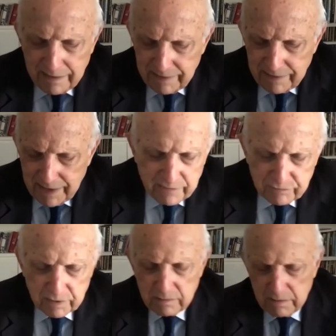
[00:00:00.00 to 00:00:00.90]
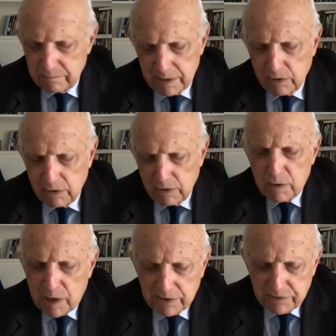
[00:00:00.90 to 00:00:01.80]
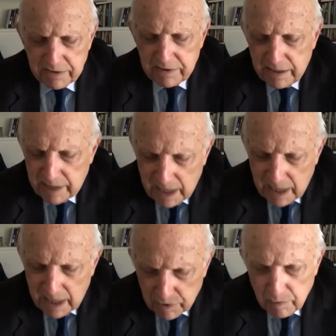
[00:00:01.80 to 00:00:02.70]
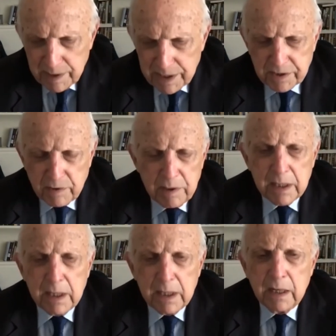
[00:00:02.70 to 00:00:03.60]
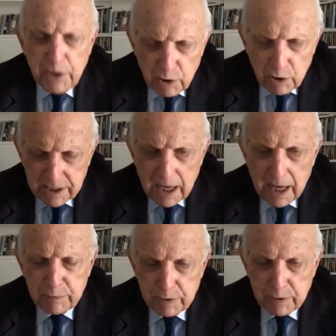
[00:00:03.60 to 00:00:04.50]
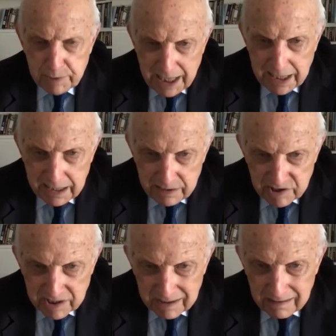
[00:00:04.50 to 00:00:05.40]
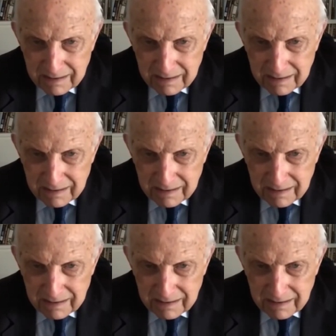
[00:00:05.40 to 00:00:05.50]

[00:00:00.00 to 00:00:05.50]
And then after a long process that I won't go into, the New York Times obtained